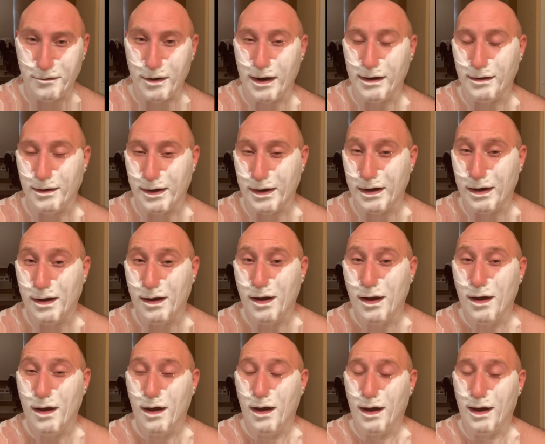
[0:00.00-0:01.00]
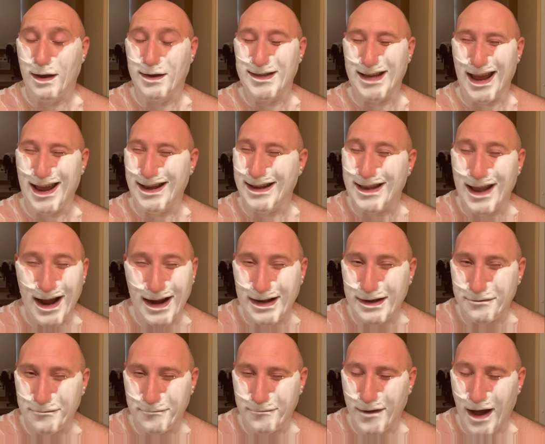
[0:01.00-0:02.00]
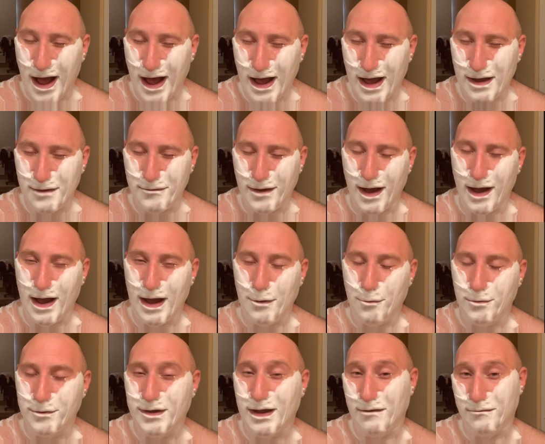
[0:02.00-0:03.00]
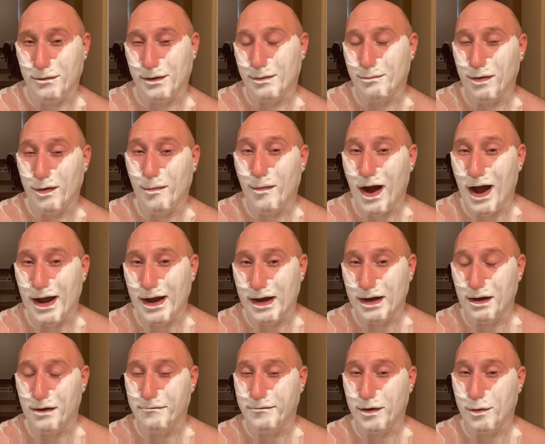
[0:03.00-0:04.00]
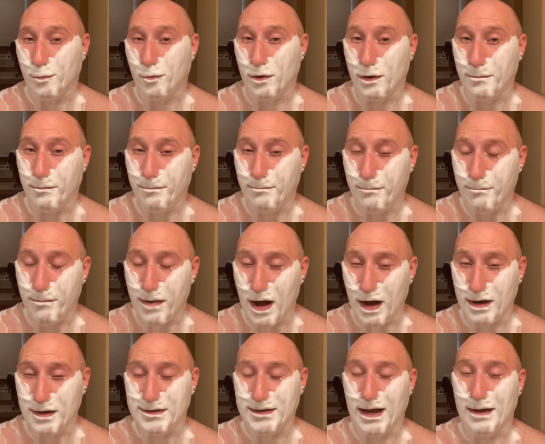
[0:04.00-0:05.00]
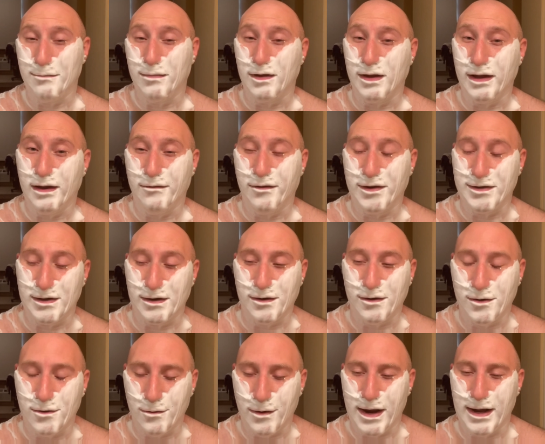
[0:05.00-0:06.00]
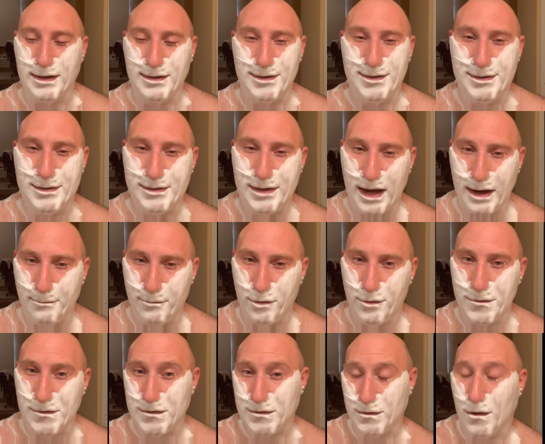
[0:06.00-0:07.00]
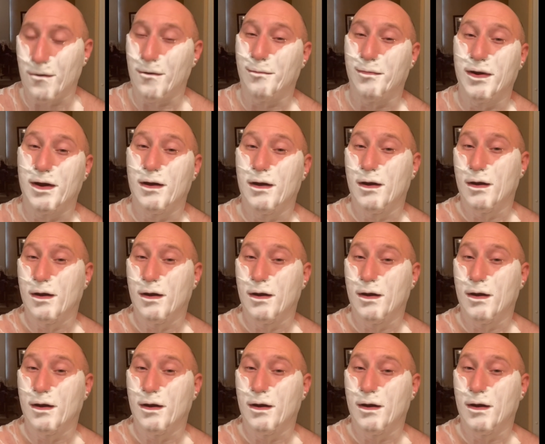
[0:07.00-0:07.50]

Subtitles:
friendly, it's $8.95. I will definitely be buying a few more pucks. I believe it's a great staple soap